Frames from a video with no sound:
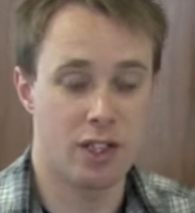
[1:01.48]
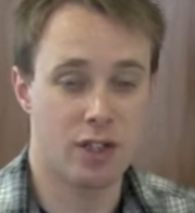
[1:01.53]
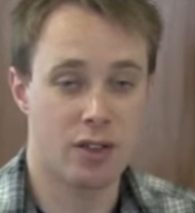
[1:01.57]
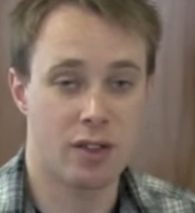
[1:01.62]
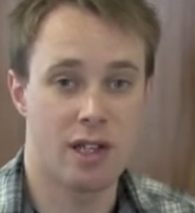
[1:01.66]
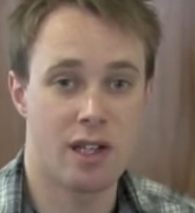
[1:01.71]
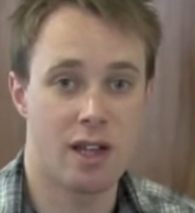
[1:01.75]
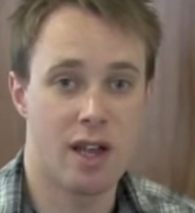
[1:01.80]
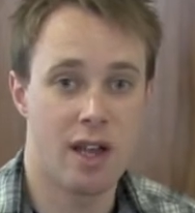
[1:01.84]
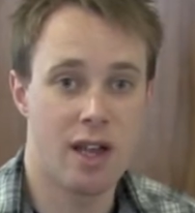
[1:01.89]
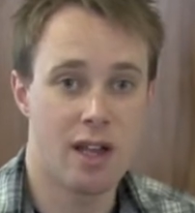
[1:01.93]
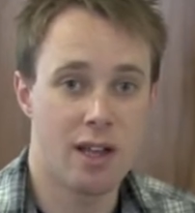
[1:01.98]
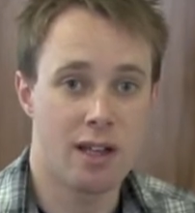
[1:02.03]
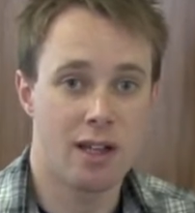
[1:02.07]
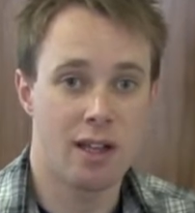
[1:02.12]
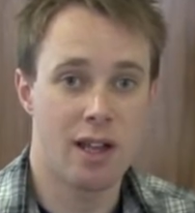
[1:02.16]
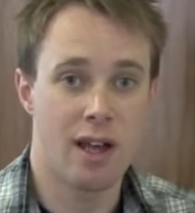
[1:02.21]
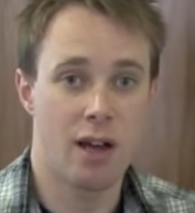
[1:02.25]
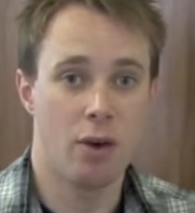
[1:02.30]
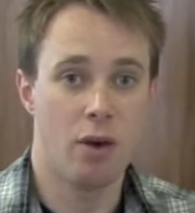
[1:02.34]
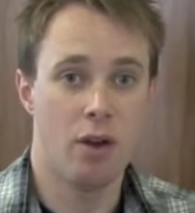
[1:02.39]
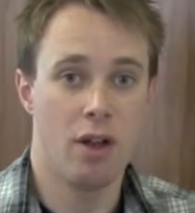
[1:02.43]
screen.
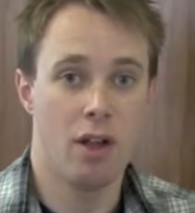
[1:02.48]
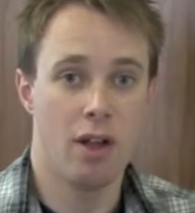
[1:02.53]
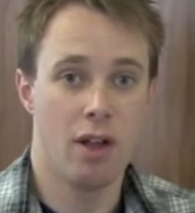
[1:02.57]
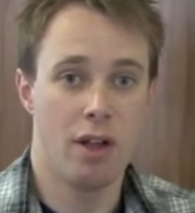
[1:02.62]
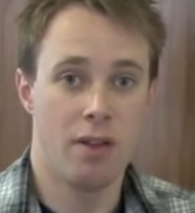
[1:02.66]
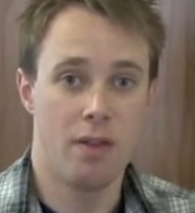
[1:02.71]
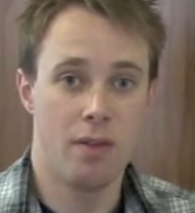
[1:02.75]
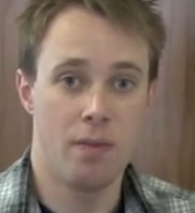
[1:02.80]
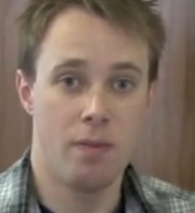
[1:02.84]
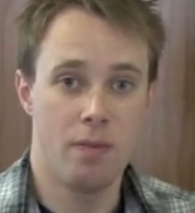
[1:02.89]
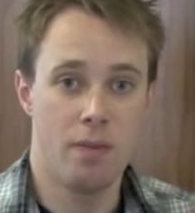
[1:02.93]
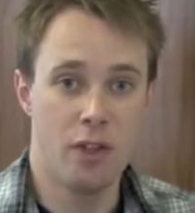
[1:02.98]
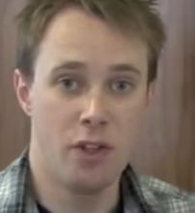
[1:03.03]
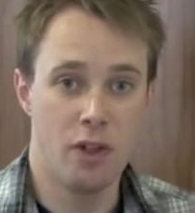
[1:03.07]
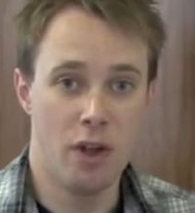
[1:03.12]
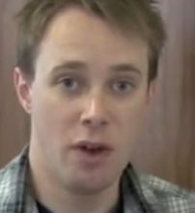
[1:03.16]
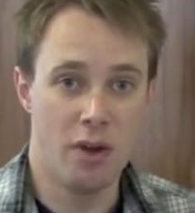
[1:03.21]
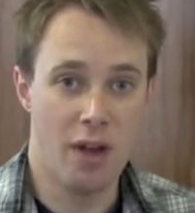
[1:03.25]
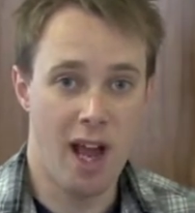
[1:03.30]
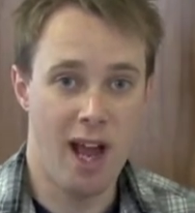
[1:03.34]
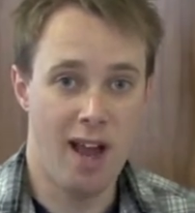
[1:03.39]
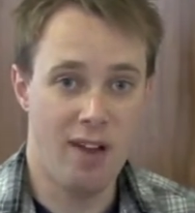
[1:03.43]
Now, you
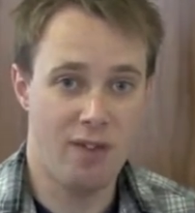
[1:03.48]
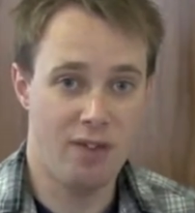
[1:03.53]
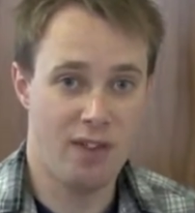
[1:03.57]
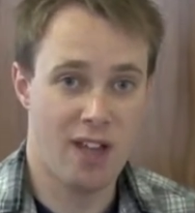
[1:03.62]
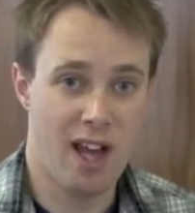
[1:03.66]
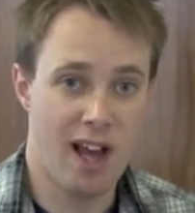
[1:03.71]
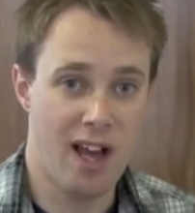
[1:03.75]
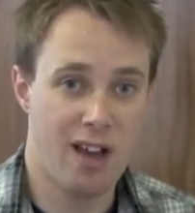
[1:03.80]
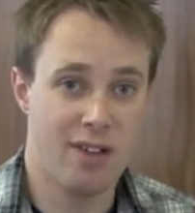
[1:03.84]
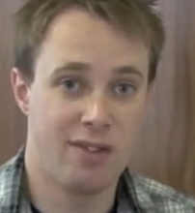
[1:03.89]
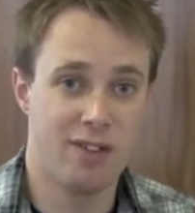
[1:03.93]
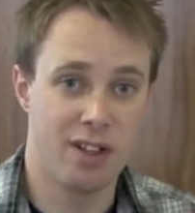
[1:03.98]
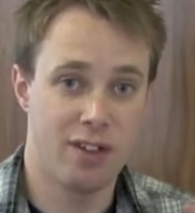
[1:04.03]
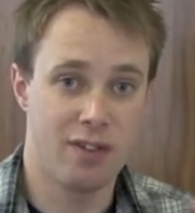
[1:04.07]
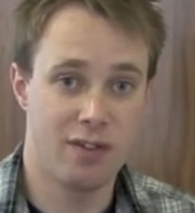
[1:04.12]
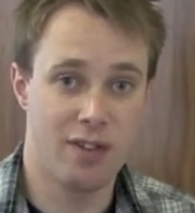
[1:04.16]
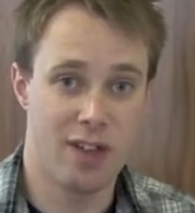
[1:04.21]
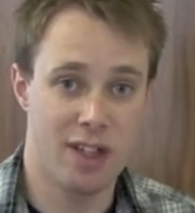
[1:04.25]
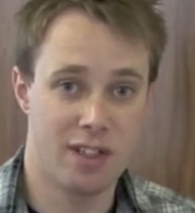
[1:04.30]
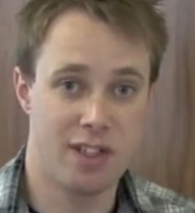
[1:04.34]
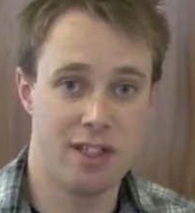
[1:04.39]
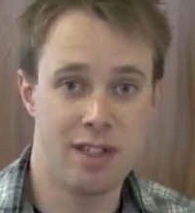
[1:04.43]
don't have to have a
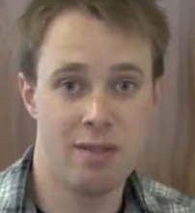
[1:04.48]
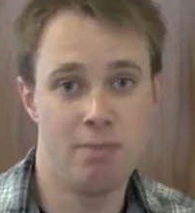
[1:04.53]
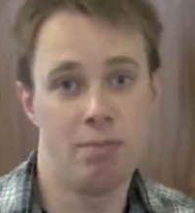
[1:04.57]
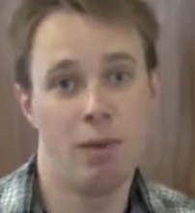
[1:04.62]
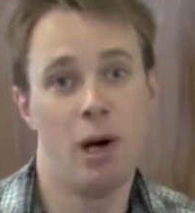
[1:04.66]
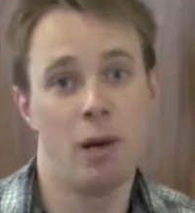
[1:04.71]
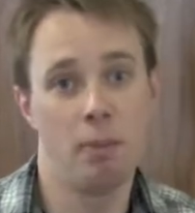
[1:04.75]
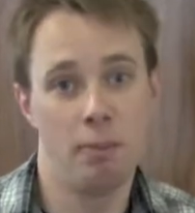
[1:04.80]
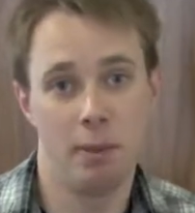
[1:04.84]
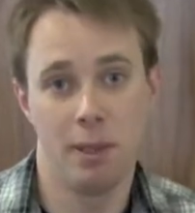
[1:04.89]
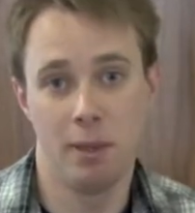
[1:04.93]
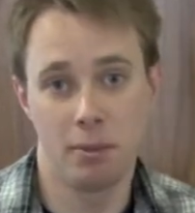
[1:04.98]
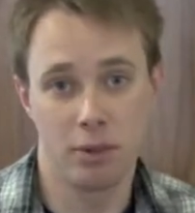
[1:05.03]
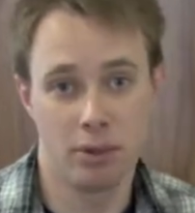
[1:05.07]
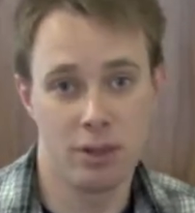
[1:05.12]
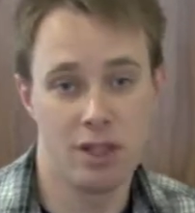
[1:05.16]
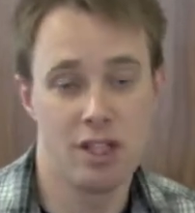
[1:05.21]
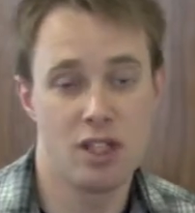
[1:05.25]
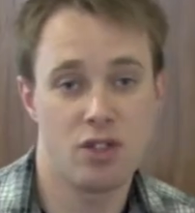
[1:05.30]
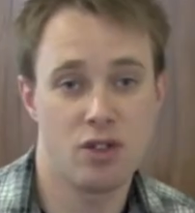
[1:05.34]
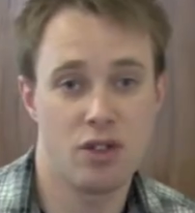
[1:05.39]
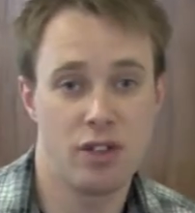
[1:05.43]
fancy pop-up
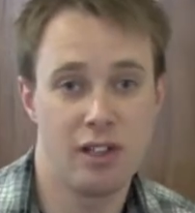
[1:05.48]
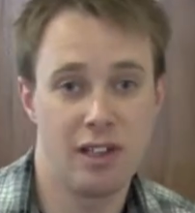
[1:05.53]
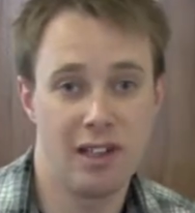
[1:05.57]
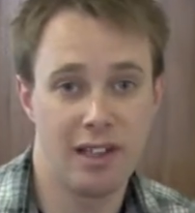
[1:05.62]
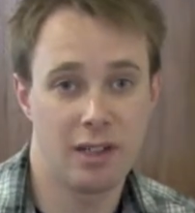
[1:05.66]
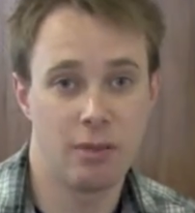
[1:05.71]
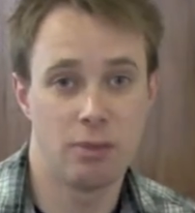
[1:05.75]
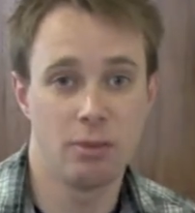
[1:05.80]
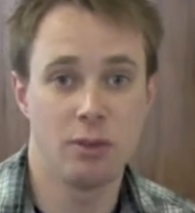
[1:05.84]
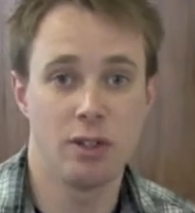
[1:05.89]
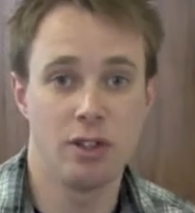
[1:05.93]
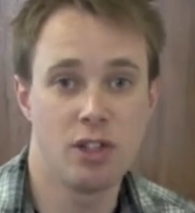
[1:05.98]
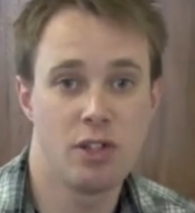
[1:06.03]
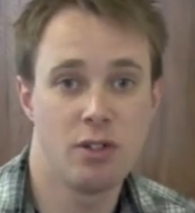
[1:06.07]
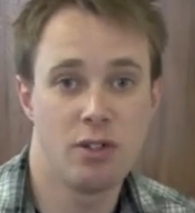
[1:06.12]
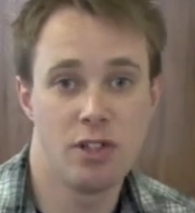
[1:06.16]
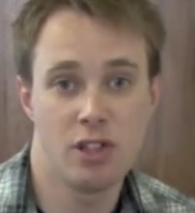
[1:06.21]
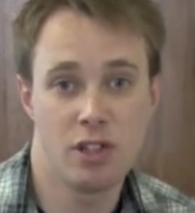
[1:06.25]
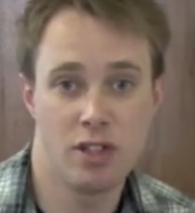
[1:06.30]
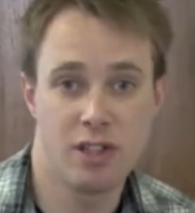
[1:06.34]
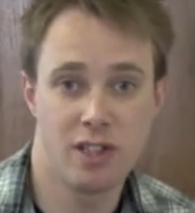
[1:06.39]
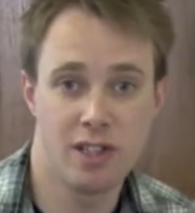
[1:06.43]
green screen like I'm going to
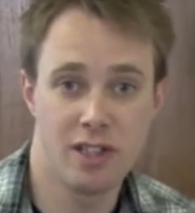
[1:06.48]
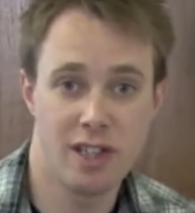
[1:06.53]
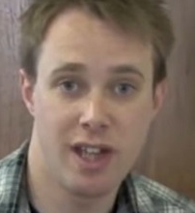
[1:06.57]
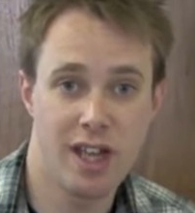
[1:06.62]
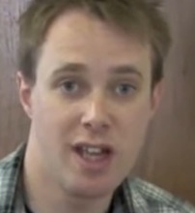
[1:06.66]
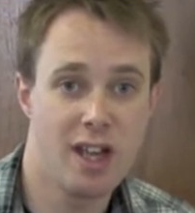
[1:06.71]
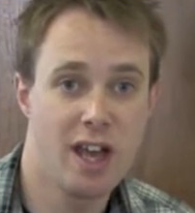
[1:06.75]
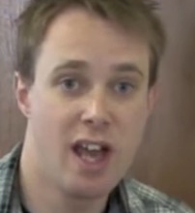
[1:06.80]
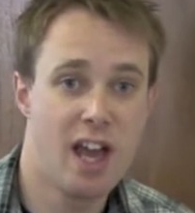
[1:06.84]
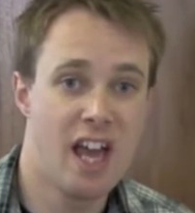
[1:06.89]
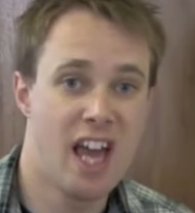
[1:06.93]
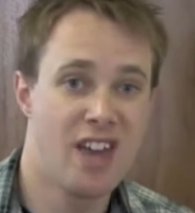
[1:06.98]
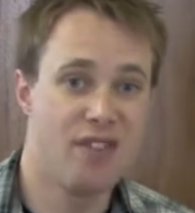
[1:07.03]
show you today.